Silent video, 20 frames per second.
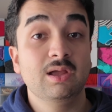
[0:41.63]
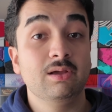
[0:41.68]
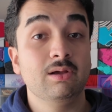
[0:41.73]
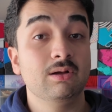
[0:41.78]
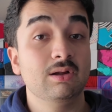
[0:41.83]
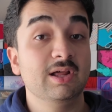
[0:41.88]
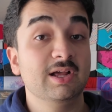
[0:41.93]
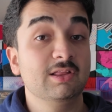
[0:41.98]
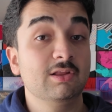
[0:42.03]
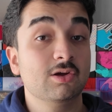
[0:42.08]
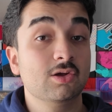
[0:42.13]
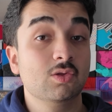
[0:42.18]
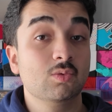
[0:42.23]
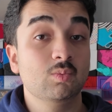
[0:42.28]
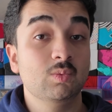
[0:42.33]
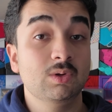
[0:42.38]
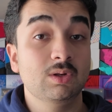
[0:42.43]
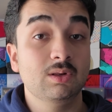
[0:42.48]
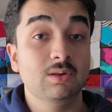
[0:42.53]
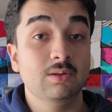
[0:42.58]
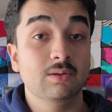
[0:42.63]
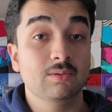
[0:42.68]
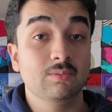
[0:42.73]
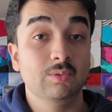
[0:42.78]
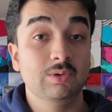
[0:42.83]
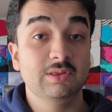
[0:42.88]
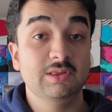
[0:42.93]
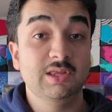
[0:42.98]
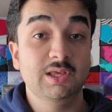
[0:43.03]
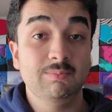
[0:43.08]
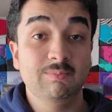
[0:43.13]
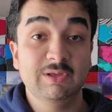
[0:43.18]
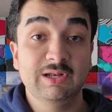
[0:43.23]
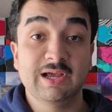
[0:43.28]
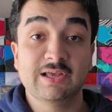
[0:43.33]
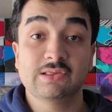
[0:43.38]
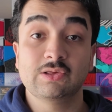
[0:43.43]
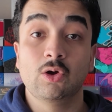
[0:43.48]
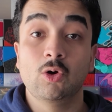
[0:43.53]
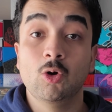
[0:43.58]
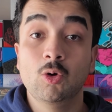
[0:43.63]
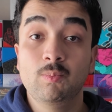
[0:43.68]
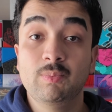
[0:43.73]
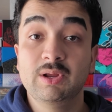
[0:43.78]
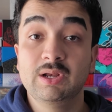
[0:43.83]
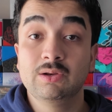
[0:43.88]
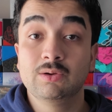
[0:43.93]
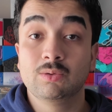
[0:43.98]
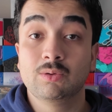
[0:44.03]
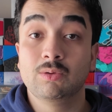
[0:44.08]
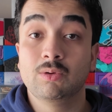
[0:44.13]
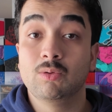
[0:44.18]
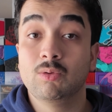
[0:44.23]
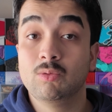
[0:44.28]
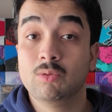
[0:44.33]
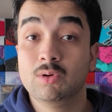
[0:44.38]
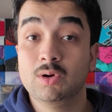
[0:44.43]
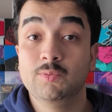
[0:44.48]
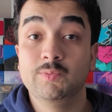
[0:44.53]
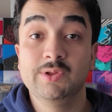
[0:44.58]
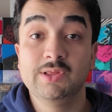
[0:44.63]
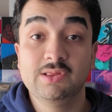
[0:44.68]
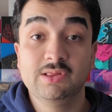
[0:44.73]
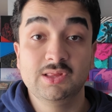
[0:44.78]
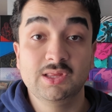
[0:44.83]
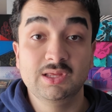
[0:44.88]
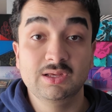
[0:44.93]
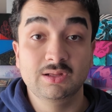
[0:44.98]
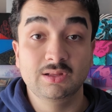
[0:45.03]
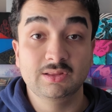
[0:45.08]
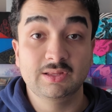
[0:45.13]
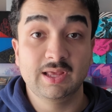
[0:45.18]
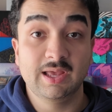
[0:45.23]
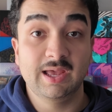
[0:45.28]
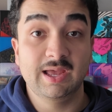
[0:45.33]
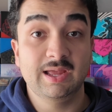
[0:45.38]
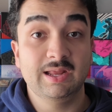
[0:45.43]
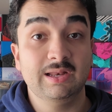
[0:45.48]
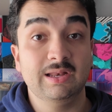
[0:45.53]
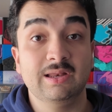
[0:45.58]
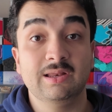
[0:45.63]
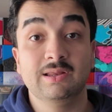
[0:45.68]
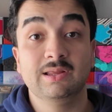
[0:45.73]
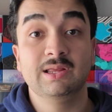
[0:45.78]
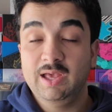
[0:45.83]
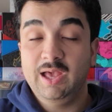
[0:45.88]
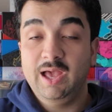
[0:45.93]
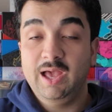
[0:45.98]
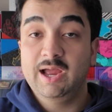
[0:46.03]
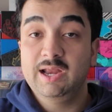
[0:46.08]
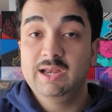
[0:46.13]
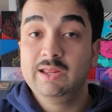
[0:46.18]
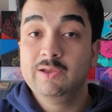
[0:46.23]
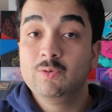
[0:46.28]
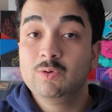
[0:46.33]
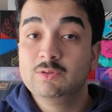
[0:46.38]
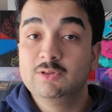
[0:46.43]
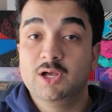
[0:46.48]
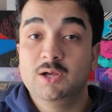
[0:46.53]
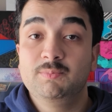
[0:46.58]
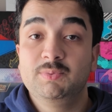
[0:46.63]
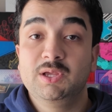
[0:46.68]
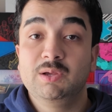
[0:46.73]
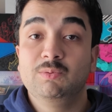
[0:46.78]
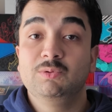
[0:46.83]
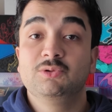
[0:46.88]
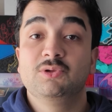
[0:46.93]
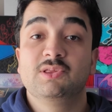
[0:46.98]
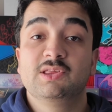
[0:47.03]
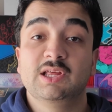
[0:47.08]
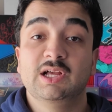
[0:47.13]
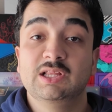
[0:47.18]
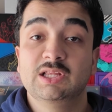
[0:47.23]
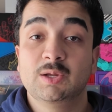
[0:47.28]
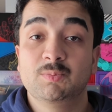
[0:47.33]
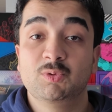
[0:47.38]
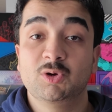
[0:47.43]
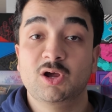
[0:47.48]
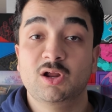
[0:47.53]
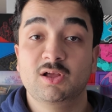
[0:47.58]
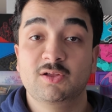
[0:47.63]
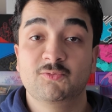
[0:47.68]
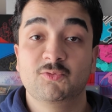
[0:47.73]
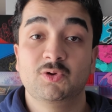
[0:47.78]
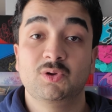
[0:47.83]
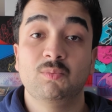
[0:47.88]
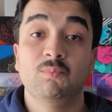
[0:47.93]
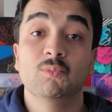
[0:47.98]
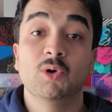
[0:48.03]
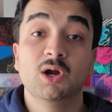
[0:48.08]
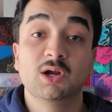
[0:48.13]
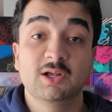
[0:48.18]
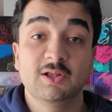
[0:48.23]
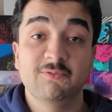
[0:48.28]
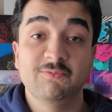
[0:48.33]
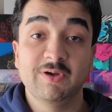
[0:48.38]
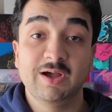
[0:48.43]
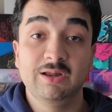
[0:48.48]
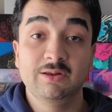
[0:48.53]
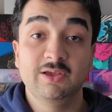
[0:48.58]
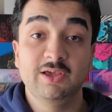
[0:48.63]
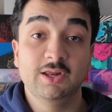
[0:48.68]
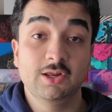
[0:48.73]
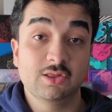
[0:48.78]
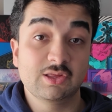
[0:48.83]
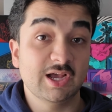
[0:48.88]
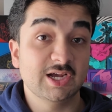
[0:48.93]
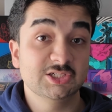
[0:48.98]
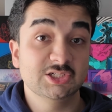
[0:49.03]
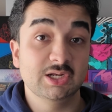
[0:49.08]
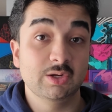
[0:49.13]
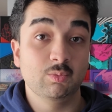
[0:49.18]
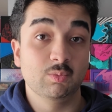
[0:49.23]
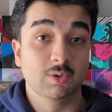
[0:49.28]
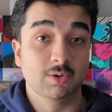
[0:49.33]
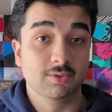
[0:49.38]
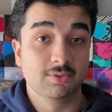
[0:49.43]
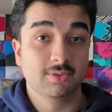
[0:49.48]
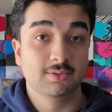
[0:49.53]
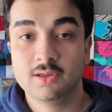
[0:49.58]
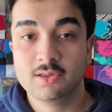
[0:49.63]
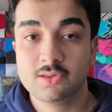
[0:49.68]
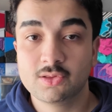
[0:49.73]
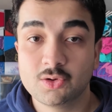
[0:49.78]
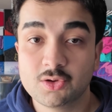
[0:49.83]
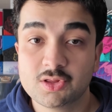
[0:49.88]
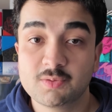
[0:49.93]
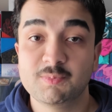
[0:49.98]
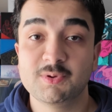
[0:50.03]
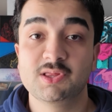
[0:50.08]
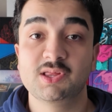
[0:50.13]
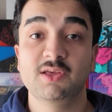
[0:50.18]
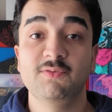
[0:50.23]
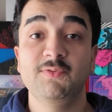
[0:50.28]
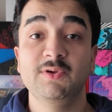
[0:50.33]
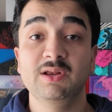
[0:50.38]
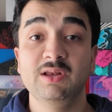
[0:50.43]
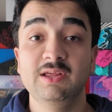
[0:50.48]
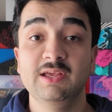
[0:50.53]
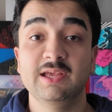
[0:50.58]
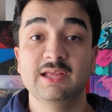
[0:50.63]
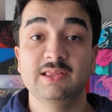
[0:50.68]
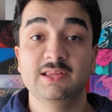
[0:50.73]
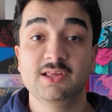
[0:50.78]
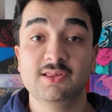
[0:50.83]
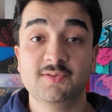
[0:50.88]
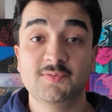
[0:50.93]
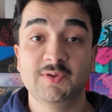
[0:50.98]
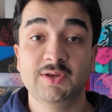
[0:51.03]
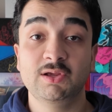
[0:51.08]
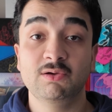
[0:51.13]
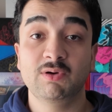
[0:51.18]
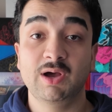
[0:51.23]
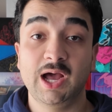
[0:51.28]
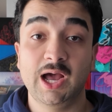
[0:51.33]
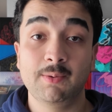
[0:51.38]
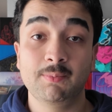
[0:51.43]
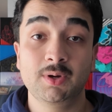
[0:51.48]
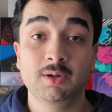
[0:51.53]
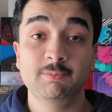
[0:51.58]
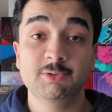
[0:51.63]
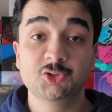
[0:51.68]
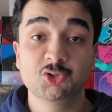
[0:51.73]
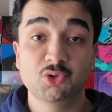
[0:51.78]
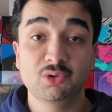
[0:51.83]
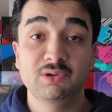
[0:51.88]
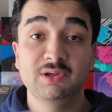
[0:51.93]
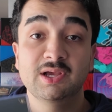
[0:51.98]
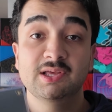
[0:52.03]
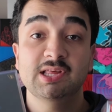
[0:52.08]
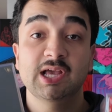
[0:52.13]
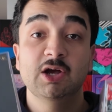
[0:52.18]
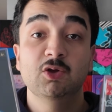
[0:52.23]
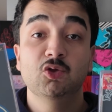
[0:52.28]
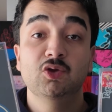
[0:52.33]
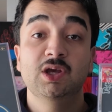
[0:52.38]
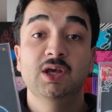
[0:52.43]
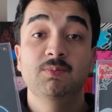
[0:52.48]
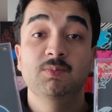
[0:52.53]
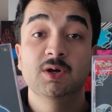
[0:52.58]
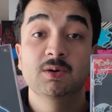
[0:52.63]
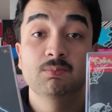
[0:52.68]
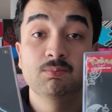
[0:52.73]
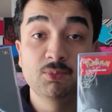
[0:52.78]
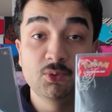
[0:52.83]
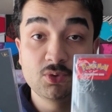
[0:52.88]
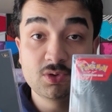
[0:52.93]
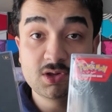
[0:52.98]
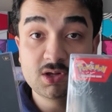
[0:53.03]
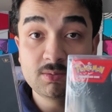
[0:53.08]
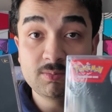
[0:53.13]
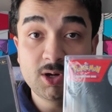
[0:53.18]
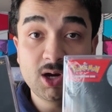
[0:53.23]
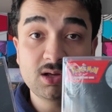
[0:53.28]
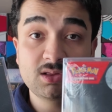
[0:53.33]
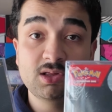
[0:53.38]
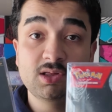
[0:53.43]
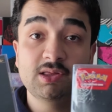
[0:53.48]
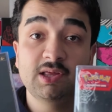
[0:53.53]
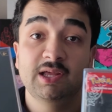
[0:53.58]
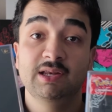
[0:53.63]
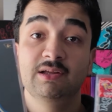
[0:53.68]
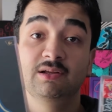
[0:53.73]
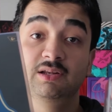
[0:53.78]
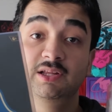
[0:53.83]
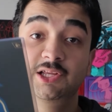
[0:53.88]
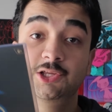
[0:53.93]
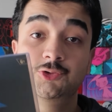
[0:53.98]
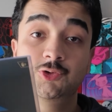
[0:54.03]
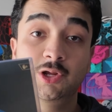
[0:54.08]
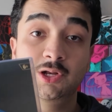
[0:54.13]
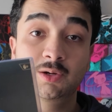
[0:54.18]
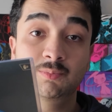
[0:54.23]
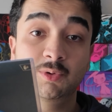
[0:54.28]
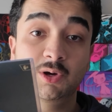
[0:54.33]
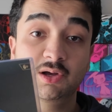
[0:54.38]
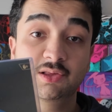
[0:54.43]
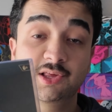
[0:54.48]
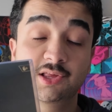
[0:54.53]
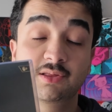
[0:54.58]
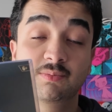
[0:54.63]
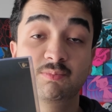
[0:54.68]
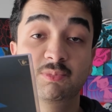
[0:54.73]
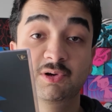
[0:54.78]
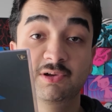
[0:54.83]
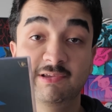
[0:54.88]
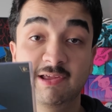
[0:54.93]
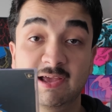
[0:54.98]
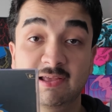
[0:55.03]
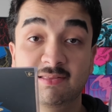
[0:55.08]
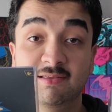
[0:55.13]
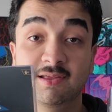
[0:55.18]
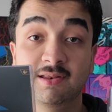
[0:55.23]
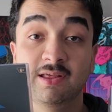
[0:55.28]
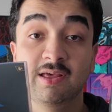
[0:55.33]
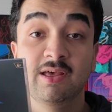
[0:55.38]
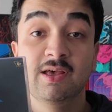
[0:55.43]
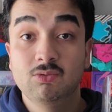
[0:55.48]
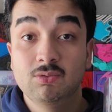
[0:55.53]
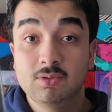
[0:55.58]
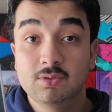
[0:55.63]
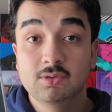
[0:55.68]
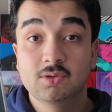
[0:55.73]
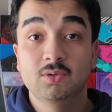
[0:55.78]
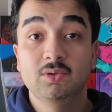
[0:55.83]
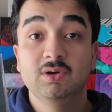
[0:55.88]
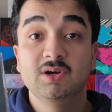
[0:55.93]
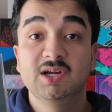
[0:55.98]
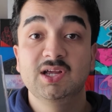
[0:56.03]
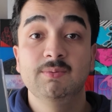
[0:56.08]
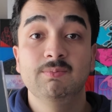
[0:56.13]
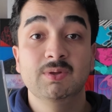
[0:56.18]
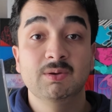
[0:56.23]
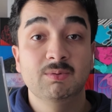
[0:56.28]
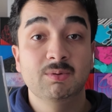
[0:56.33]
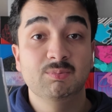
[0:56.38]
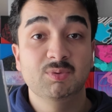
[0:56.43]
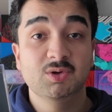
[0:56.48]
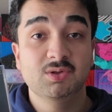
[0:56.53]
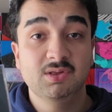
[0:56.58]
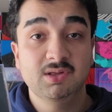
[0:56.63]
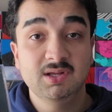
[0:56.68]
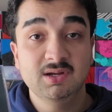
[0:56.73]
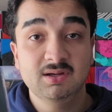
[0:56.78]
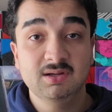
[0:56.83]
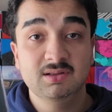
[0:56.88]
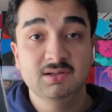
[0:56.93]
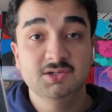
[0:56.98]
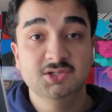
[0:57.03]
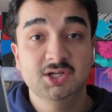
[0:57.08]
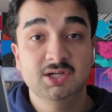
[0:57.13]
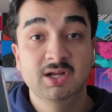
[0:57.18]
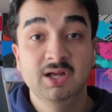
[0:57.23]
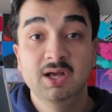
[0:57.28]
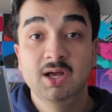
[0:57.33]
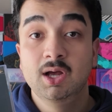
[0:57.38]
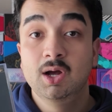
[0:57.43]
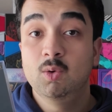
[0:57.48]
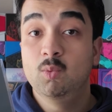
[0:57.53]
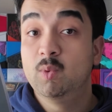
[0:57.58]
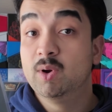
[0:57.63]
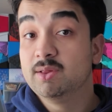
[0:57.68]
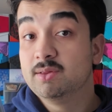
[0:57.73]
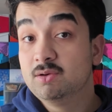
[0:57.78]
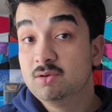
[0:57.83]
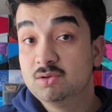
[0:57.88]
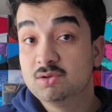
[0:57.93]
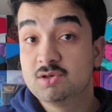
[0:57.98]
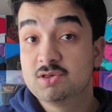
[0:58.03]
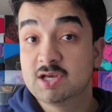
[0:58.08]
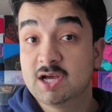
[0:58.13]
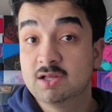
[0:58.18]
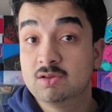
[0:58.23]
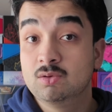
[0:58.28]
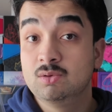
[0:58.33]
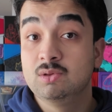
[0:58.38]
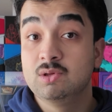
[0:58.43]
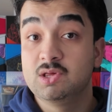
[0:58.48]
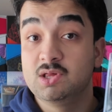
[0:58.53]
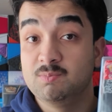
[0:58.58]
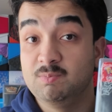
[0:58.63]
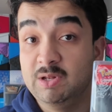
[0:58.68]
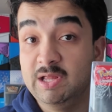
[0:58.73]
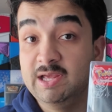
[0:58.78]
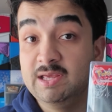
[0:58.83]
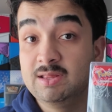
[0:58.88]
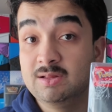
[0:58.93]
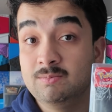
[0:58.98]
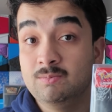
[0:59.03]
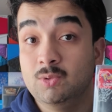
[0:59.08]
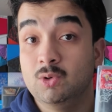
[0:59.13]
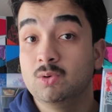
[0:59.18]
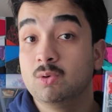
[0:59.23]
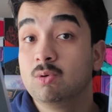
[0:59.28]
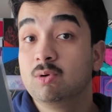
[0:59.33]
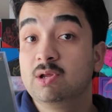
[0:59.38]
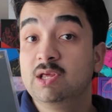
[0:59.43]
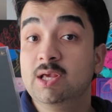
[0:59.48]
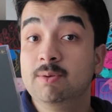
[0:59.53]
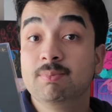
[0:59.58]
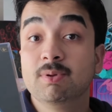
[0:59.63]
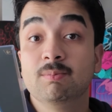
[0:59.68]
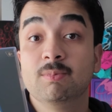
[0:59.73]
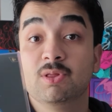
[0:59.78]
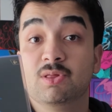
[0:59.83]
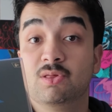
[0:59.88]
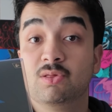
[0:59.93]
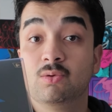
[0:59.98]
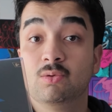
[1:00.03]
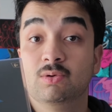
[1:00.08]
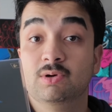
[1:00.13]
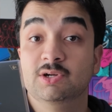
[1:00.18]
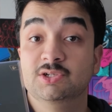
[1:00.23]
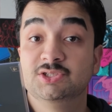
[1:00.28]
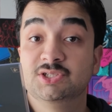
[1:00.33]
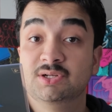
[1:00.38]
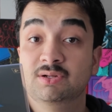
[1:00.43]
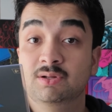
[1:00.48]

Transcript: Collectors will deem it as opened or resealed, and you will not be able to sell that product for the market value it is actually worth. So specifically in this video, I'm going to be showing you guys how to keep your booster boxes and elite trainer boxes protected so you can keep them in pristine condition, whether you decide to display them or keep them in storage.